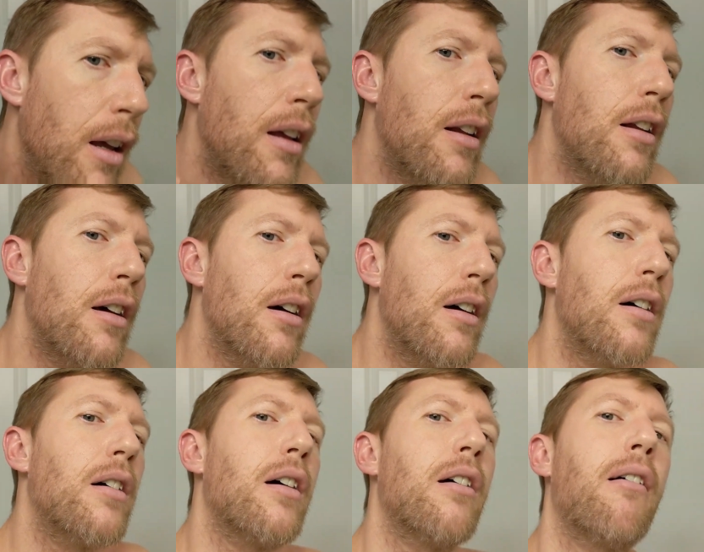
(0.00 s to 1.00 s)

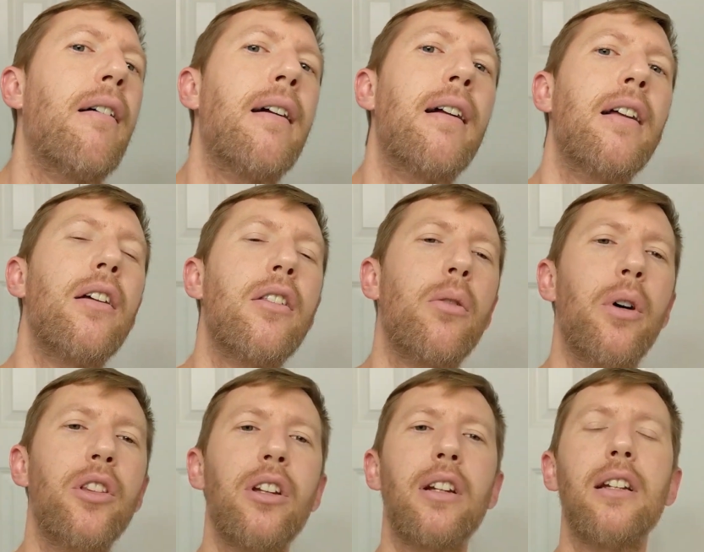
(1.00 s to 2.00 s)
the one thing
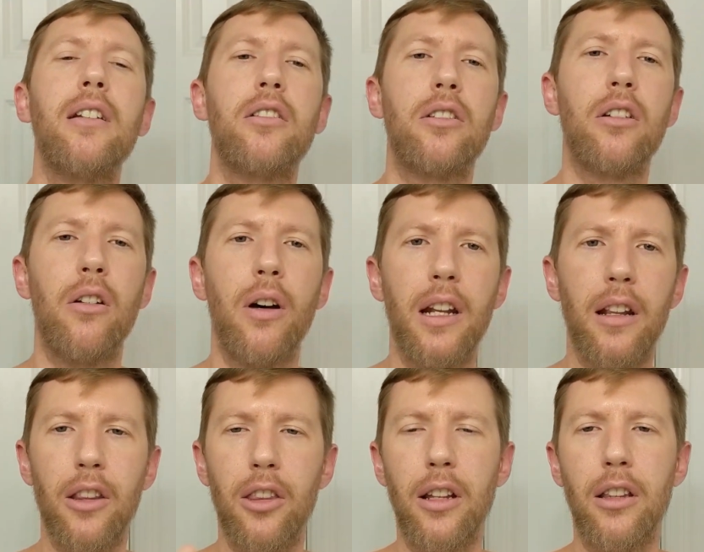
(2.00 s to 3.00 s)
is, so I didn't
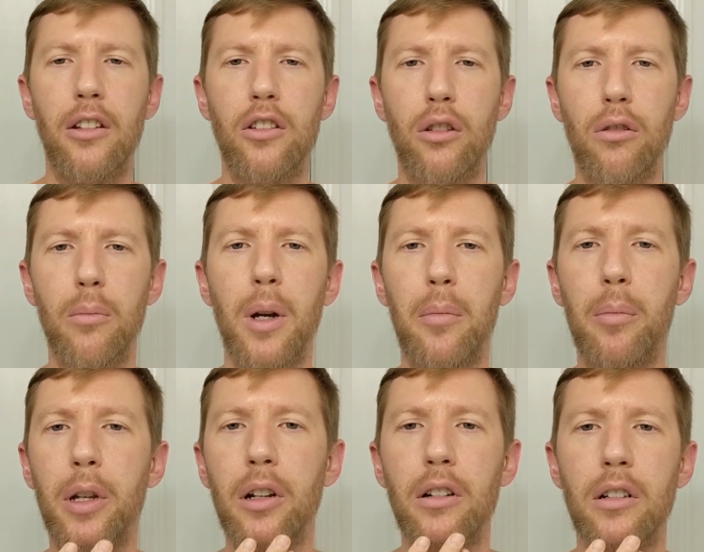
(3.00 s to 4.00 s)
think this through. My beard
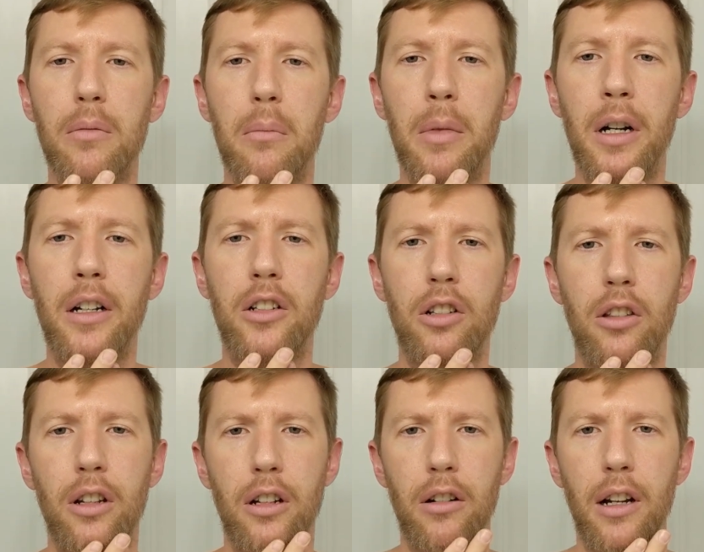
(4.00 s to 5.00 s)
is much thicker
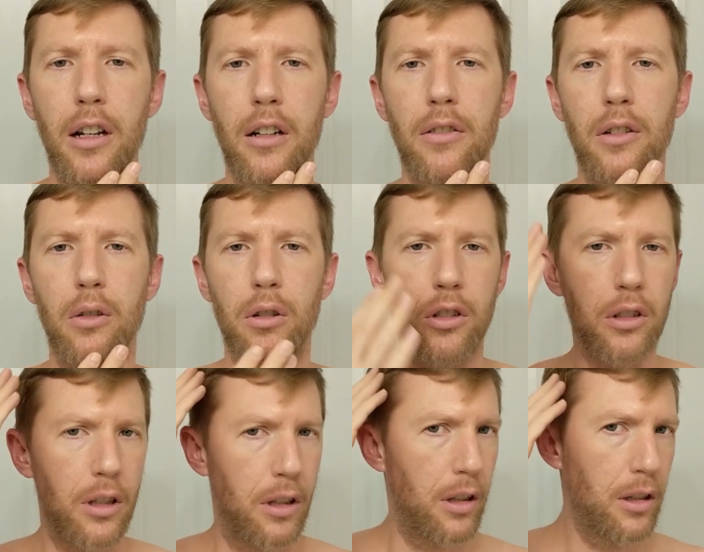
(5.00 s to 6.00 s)
hair, of course, than
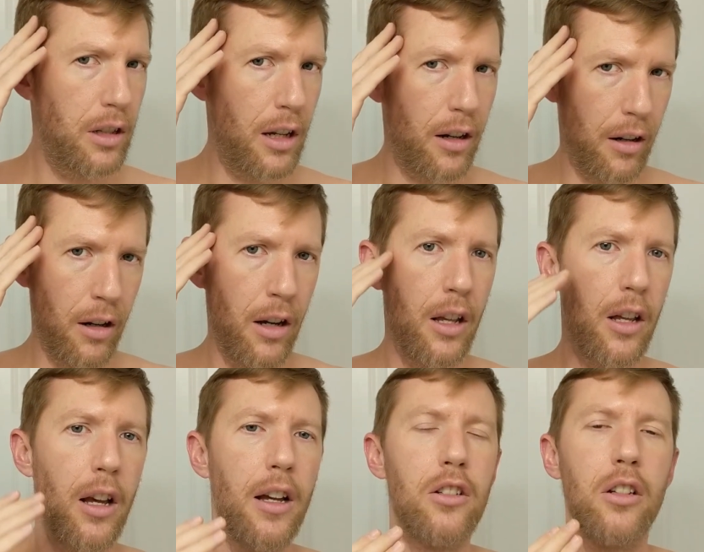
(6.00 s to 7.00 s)
this hair.
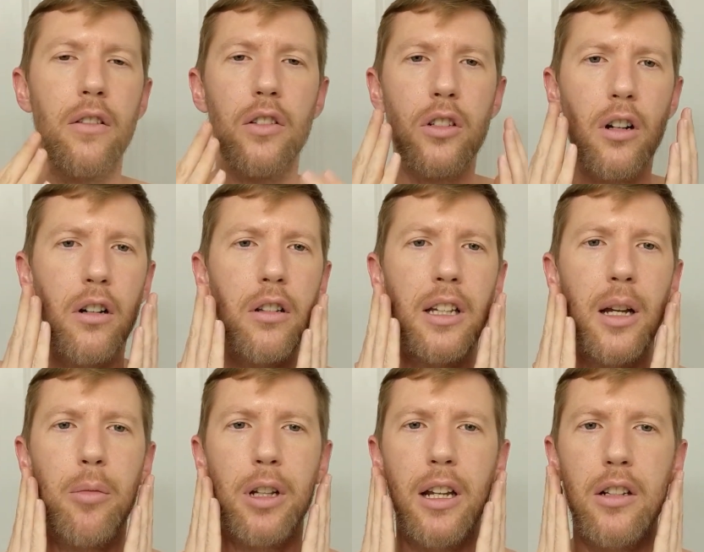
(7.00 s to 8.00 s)
Should have started the
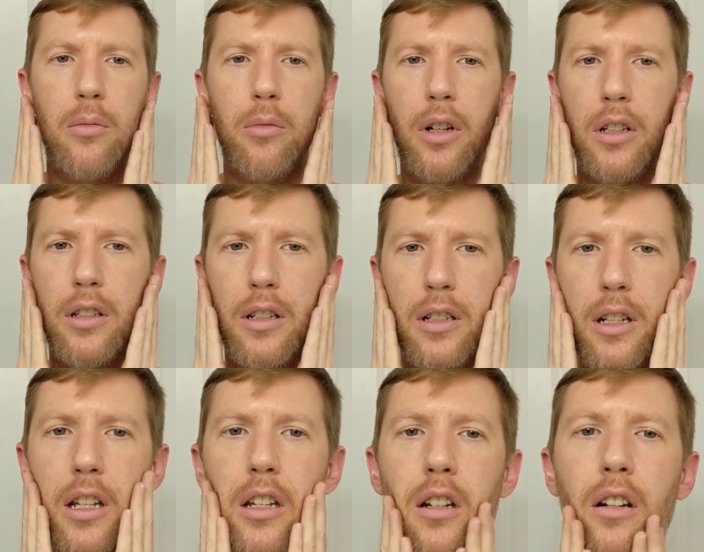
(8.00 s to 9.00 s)
application process
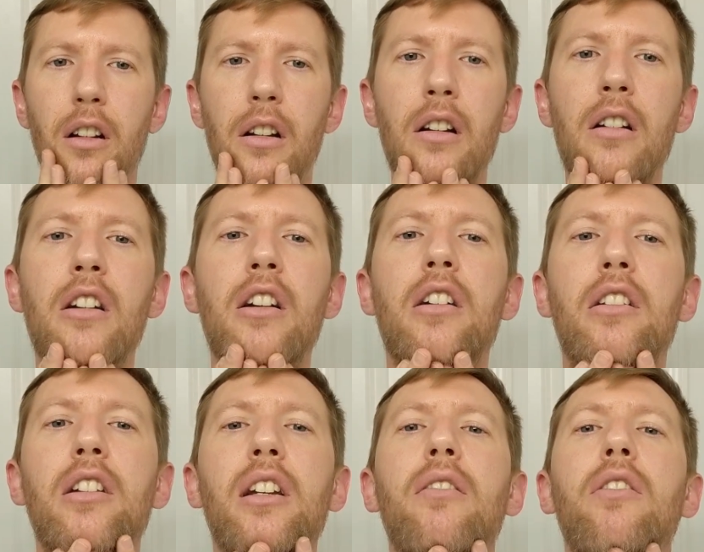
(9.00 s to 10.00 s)
here to give
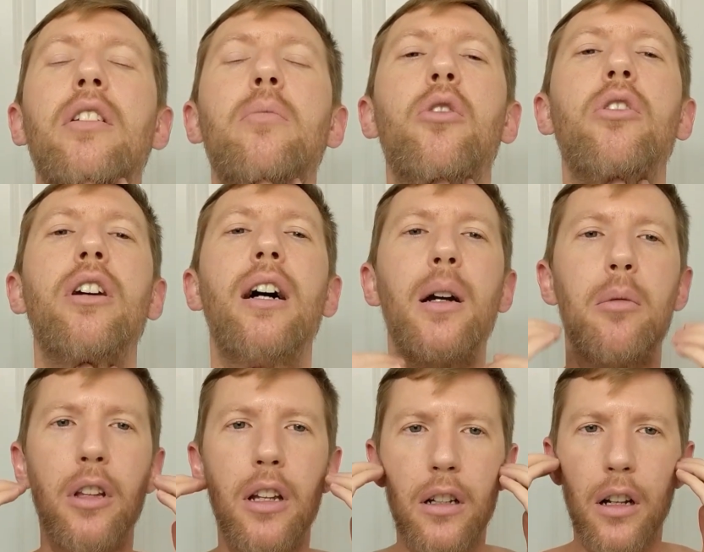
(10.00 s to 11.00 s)
this more time and then
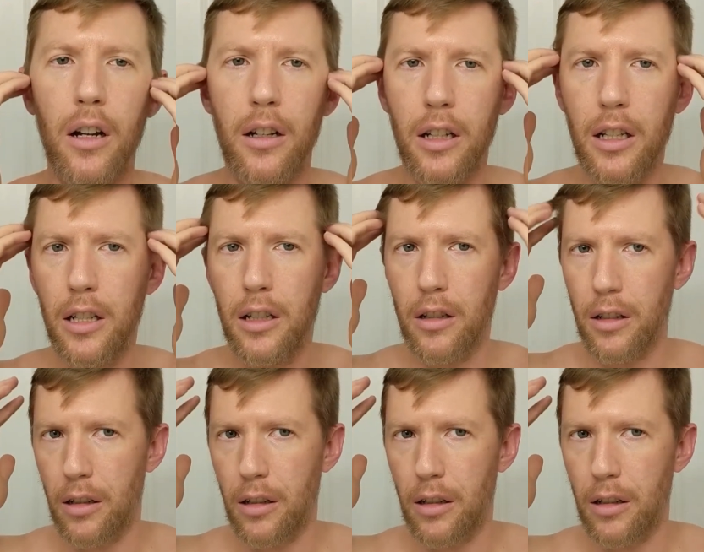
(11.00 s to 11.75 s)
gone here.